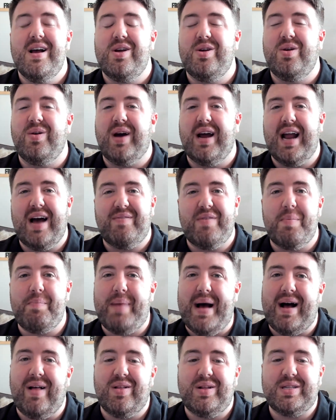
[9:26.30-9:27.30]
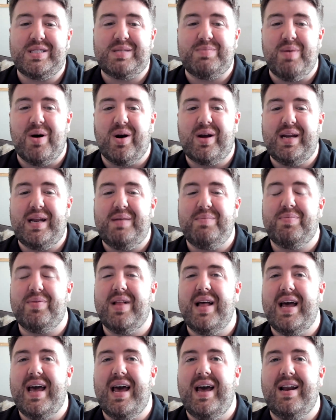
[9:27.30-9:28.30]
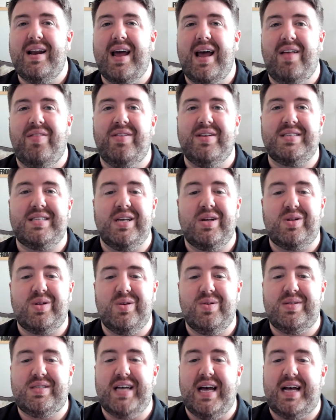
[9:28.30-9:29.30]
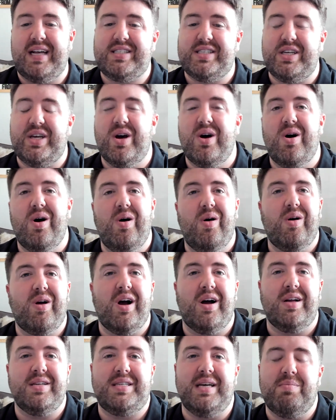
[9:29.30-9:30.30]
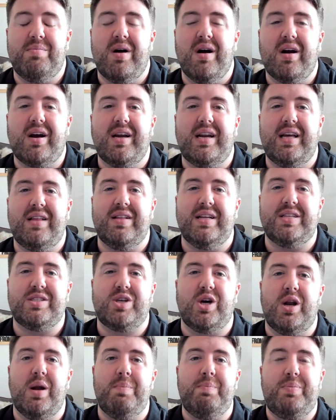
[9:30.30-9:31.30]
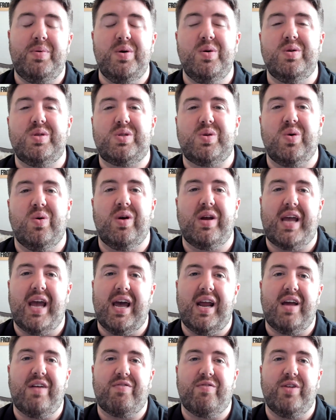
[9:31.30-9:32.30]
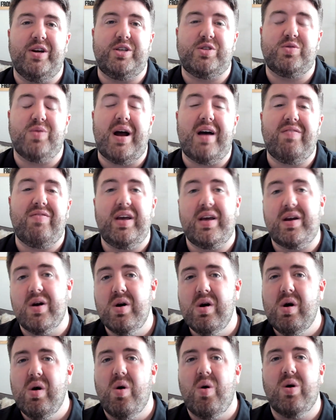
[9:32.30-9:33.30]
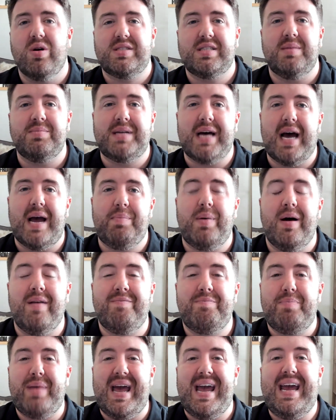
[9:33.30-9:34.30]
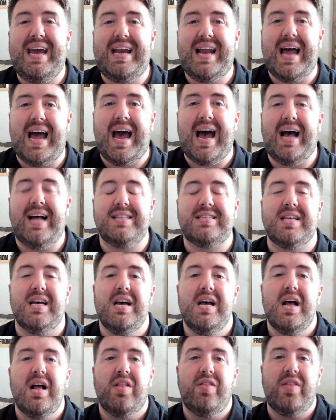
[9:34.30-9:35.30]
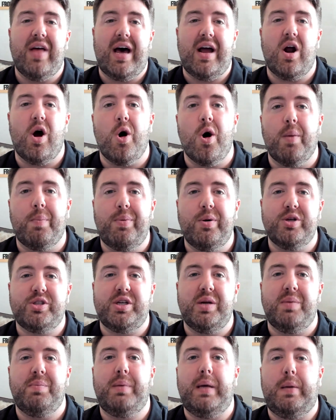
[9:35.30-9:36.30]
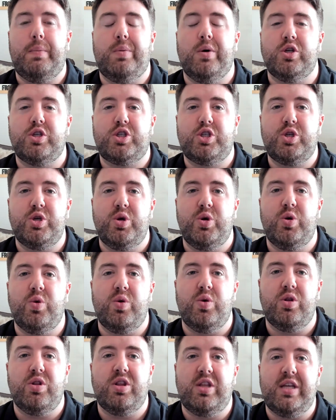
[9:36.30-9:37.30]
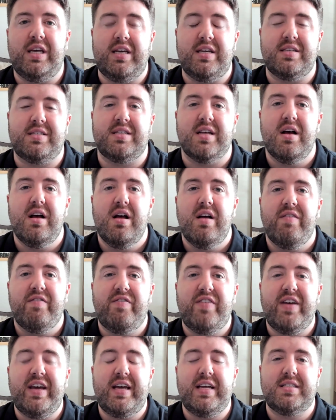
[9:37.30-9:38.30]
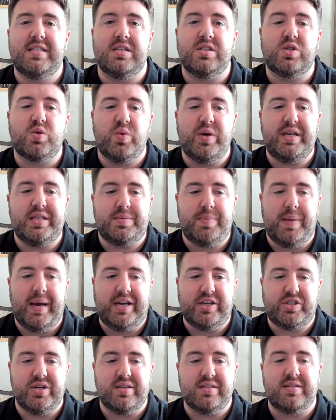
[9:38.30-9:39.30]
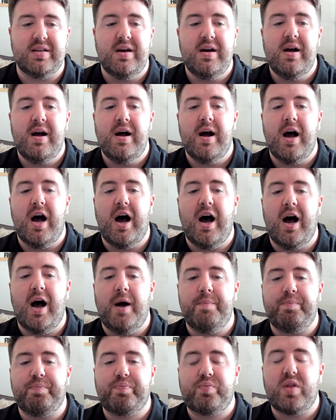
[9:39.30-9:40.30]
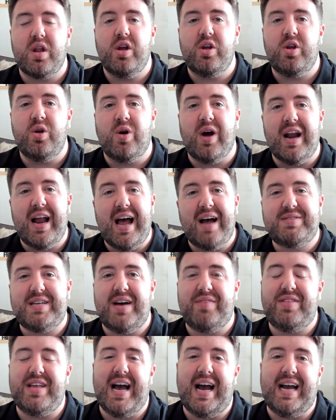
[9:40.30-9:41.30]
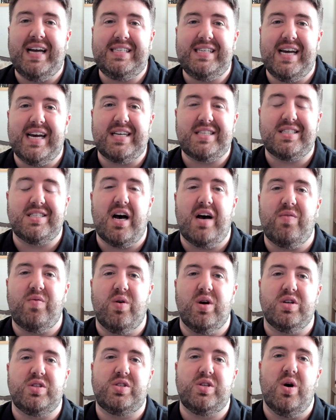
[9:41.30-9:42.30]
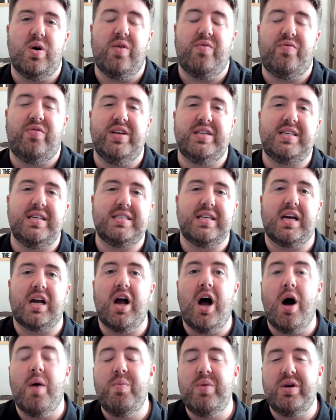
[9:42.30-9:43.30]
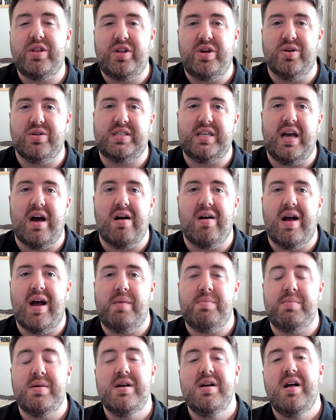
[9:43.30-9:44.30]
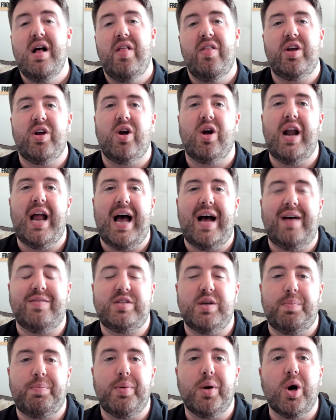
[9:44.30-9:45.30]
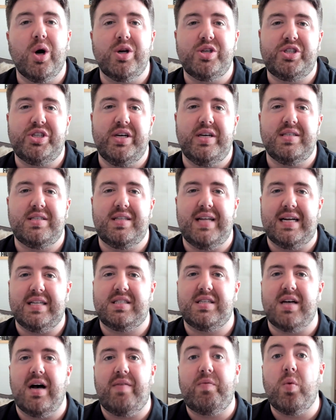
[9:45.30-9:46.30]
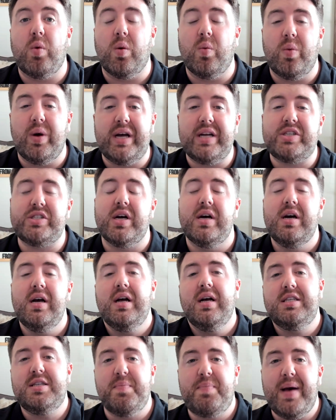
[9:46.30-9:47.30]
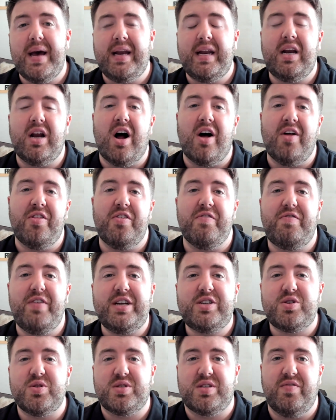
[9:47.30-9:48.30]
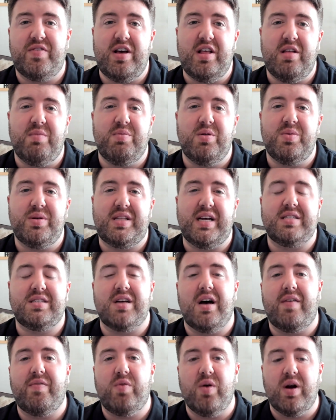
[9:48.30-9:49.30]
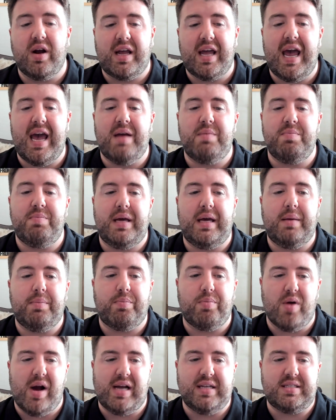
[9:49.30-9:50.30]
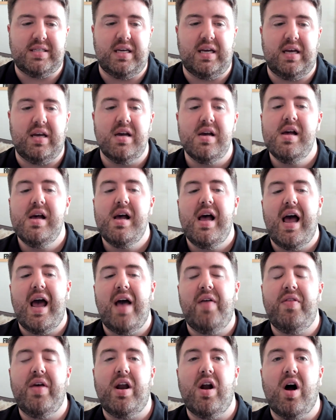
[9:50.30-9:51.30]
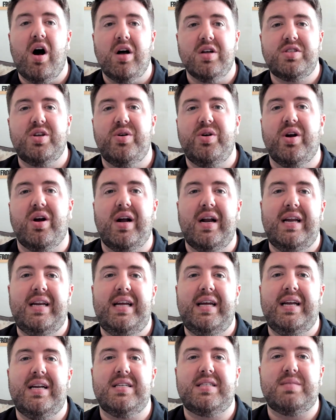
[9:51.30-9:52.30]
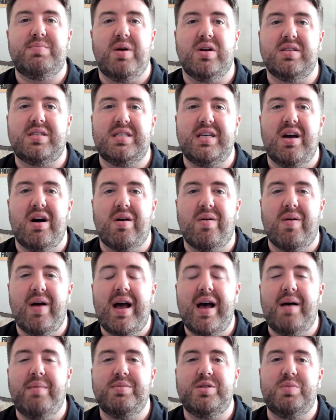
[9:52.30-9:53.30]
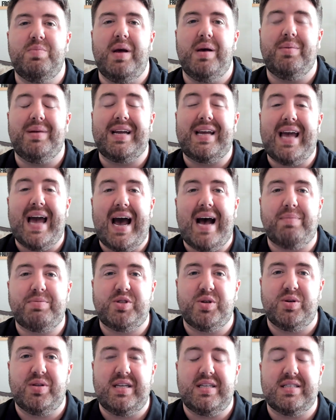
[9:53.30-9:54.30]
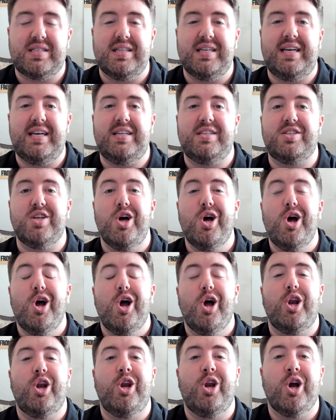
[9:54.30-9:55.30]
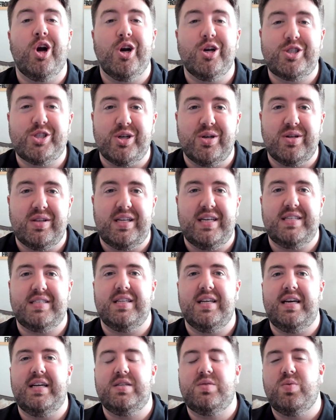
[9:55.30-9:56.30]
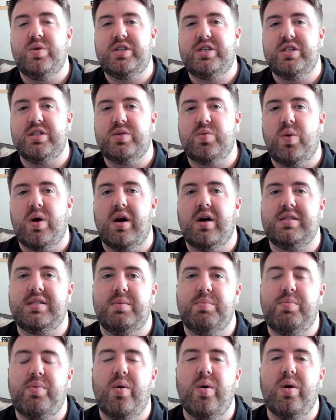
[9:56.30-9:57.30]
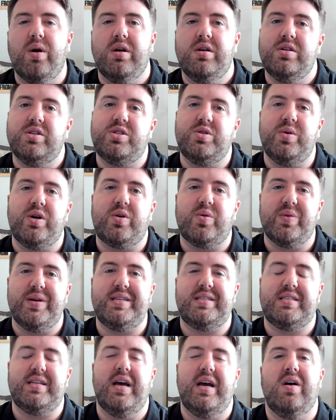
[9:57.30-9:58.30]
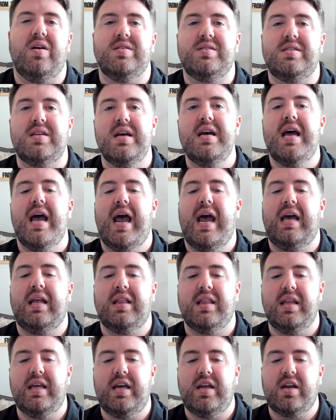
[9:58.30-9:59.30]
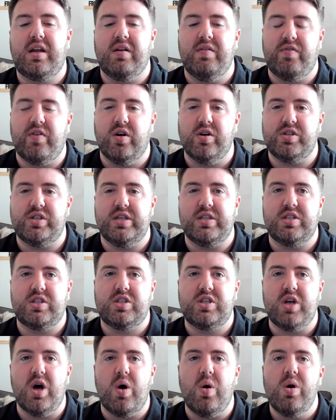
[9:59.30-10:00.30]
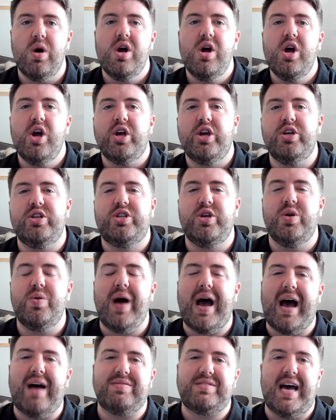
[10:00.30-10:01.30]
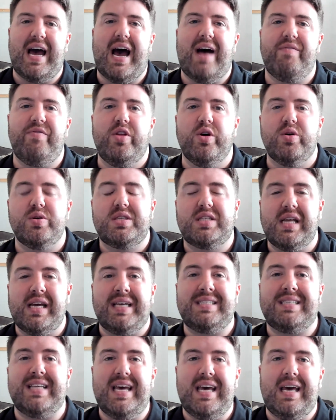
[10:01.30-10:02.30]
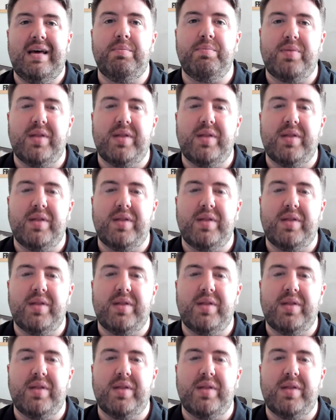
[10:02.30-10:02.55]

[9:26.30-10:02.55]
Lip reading: You got to have a balanced marketing plan, and this includes SEO, content marketing that's going to boost organic free traffic, or some type of paid ads that are pushing people to these feeds and squeeze pages. You're going to have the IDX software. So if this doesn't come with your CRM, then you're going to have to purchase that software, which, depending on the features available with that software, can be pricey. And then also you're going to need a smart CRM to be able to capture these leads nurture these leads, which is where it's important to increase sales and lead conversion. So you do have to have those things in